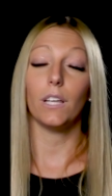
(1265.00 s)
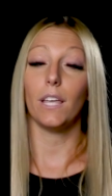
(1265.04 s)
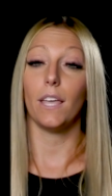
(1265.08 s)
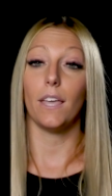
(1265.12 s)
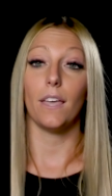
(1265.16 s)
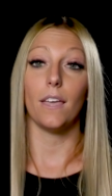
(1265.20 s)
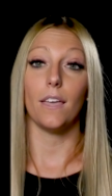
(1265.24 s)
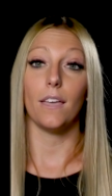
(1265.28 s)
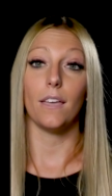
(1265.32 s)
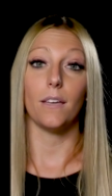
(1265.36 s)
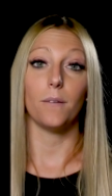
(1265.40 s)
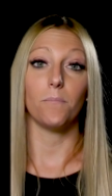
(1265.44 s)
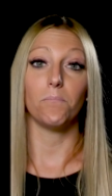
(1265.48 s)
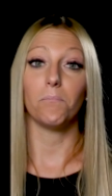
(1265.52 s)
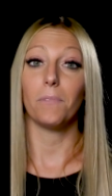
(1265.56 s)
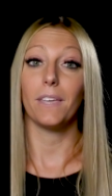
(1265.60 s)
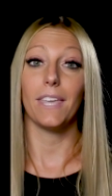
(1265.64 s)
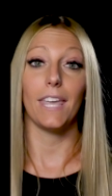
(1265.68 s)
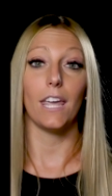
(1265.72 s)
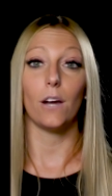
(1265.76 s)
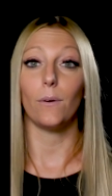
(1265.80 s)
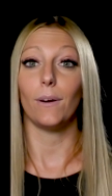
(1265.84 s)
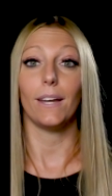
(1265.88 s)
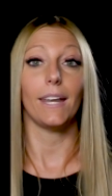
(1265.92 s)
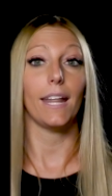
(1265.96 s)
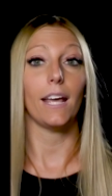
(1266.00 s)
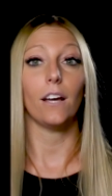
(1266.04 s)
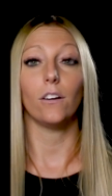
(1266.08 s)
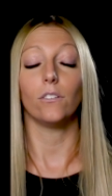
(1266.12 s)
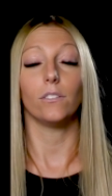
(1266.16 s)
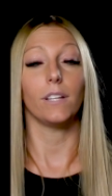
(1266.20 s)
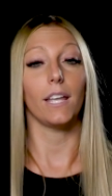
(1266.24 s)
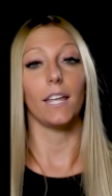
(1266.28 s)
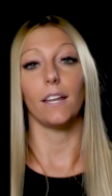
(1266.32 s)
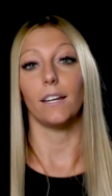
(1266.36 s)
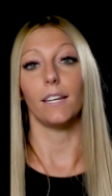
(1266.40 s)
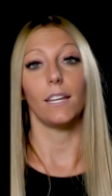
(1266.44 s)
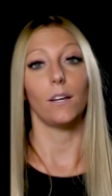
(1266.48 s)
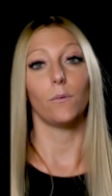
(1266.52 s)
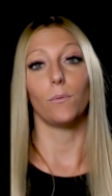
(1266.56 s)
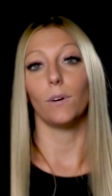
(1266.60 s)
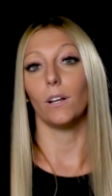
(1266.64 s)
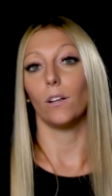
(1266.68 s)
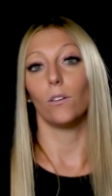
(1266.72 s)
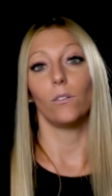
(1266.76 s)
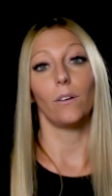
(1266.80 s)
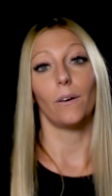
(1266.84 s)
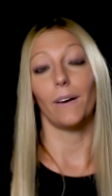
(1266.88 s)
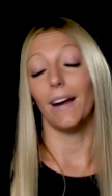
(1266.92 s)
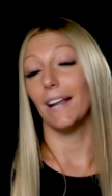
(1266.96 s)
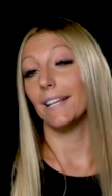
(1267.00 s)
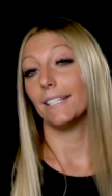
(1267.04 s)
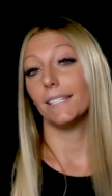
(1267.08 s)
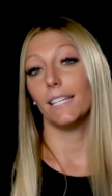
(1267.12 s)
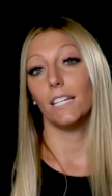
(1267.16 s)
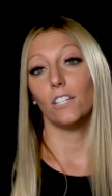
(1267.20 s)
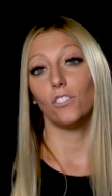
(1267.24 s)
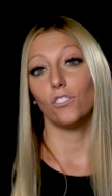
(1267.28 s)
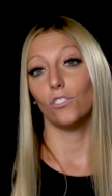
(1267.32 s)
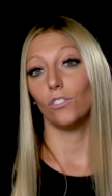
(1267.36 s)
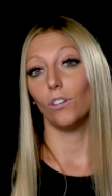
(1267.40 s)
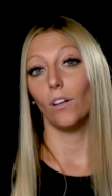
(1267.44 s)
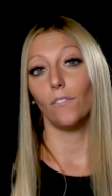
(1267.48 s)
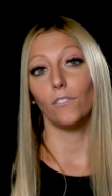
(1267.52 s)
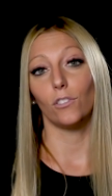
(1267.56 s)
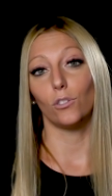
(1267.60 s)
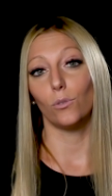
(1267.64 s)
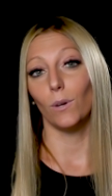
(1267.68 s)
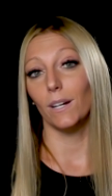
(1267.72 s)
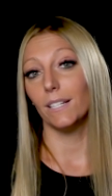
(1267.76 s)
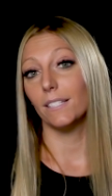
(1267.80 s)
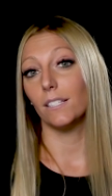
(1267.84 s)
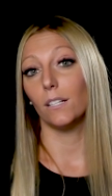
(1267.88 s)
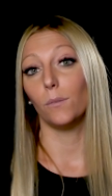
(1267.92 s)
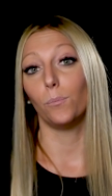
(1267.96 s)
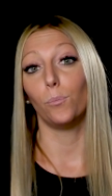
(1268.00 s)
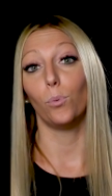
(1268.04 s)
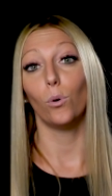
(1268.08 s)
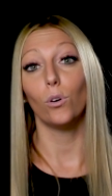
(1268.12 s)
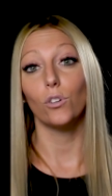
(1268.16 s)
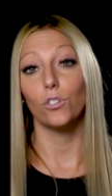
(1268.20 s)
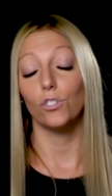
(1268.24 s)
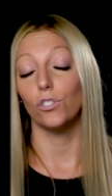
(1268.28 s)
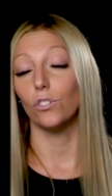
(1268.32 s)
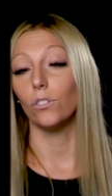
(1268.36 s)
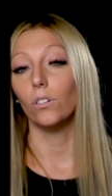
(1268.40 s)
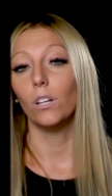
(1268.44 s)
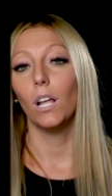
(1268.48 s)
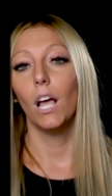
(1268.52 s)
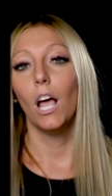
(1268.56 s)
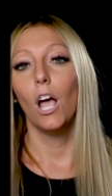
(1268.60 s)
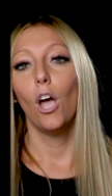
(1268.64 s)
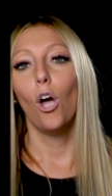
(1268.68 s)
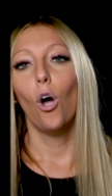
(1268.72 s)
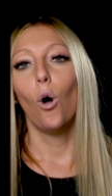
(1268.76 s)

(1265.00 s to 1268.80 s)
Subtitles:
carrying out any regularization of the crestal portion,